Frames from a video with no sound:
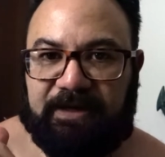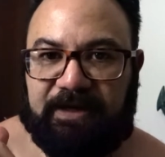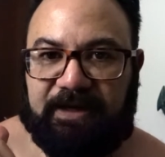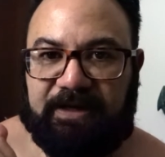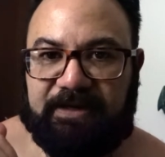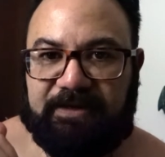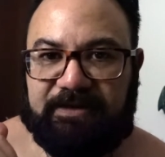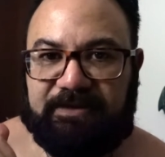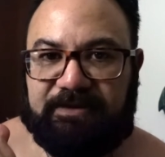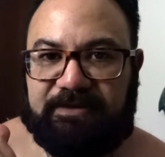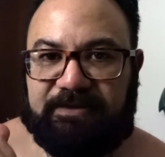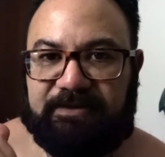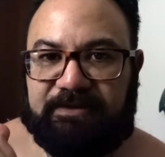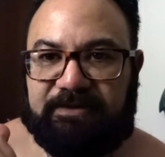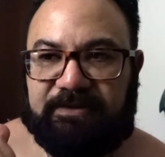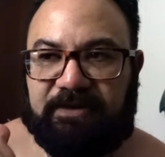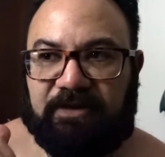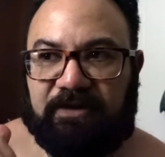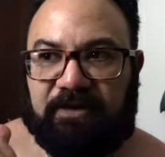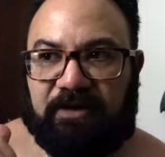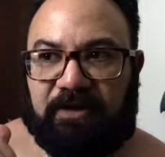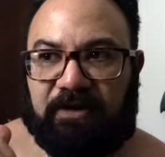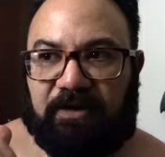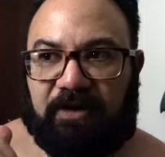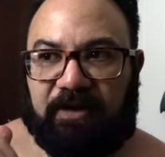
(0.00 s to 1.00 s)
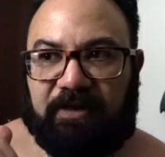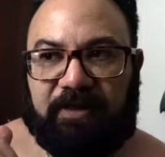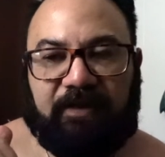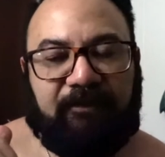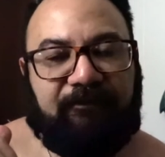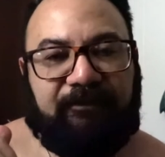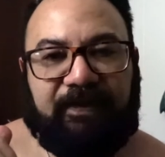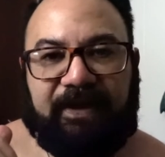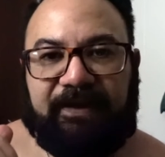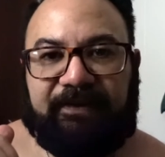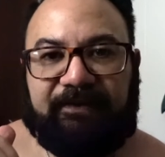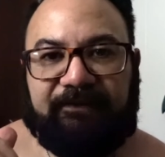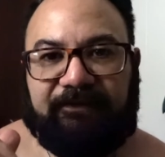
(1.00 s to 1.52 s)
is on the
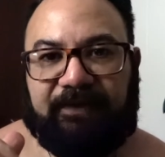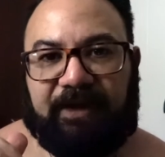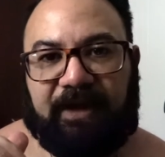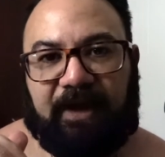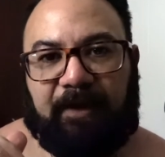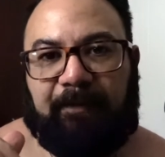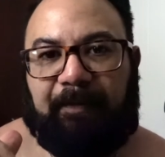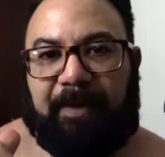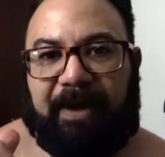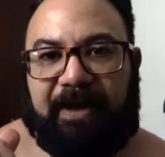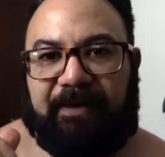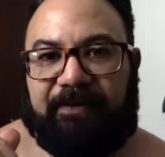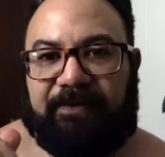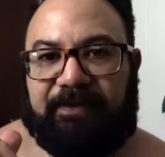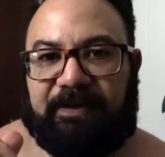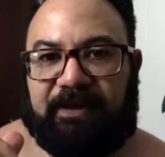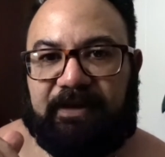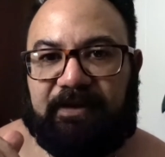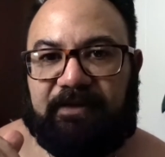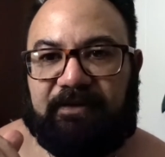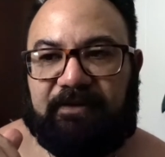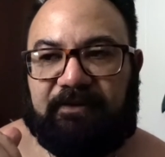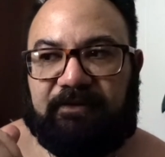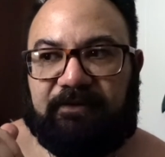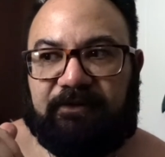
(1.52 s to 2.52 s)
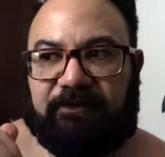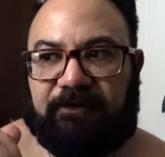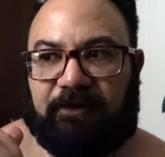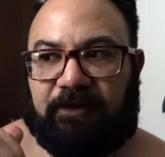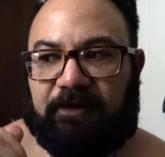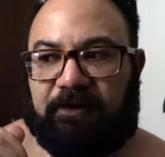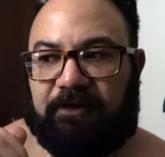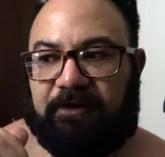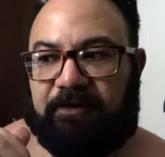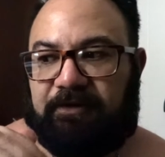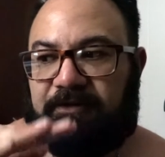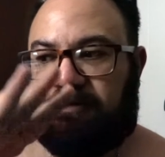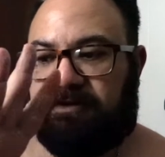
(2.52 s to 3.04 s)
face of it a bad thing.
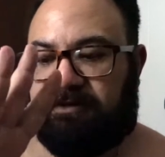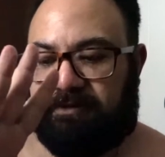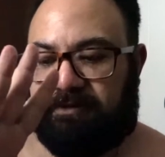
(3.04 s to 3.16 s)
So